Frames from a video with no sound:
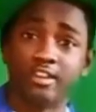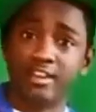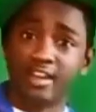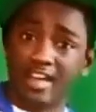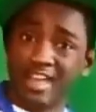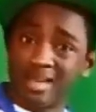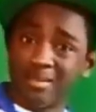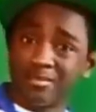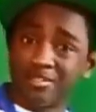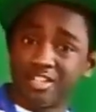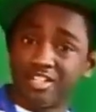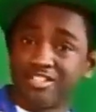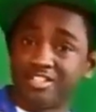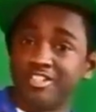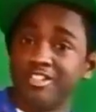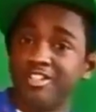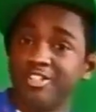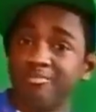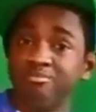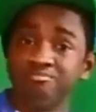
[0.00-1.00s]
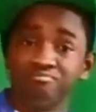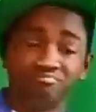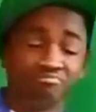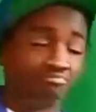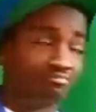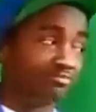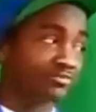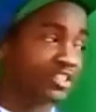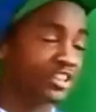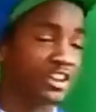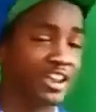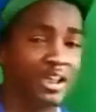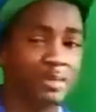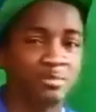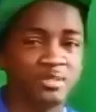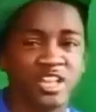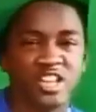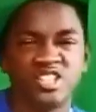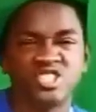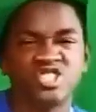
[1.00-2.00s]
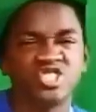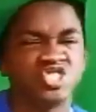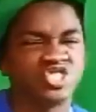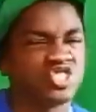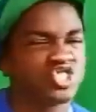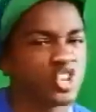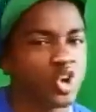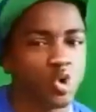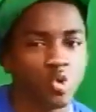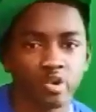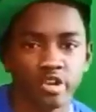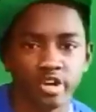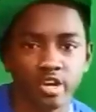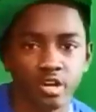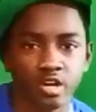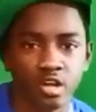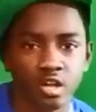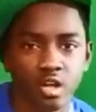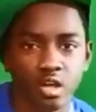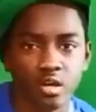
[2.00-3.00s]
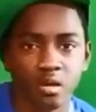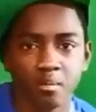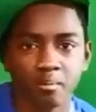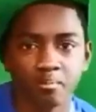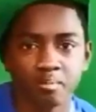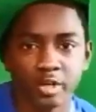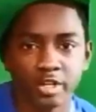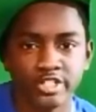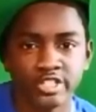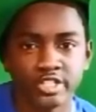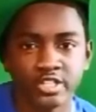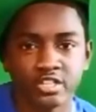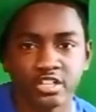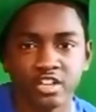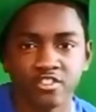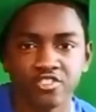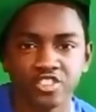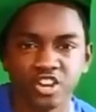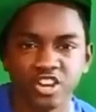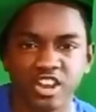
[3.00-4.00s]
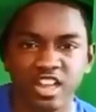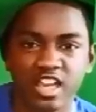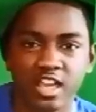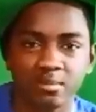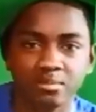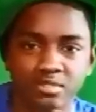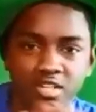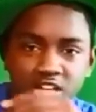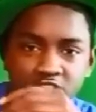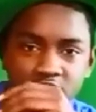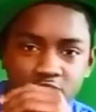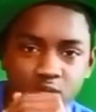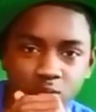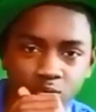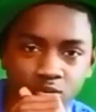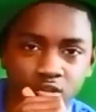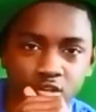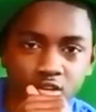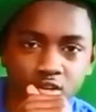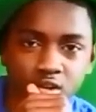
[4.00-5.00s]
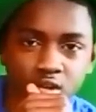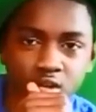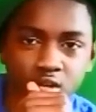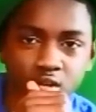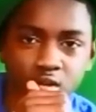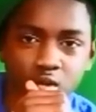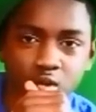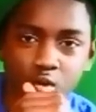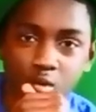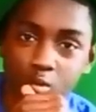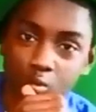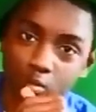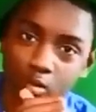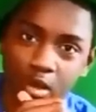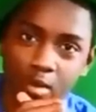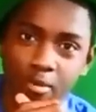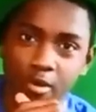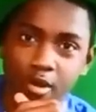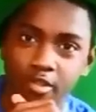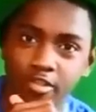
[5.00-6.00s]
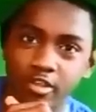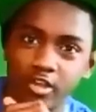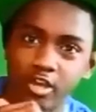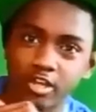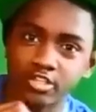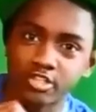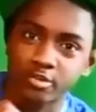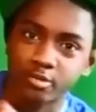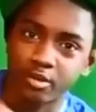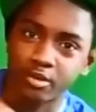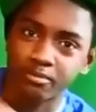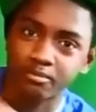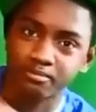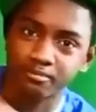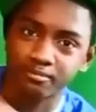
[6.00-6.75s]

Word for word: the name tastes good. Mm, the name tastes so good. But if the name tastes so good, why buy the ice cream?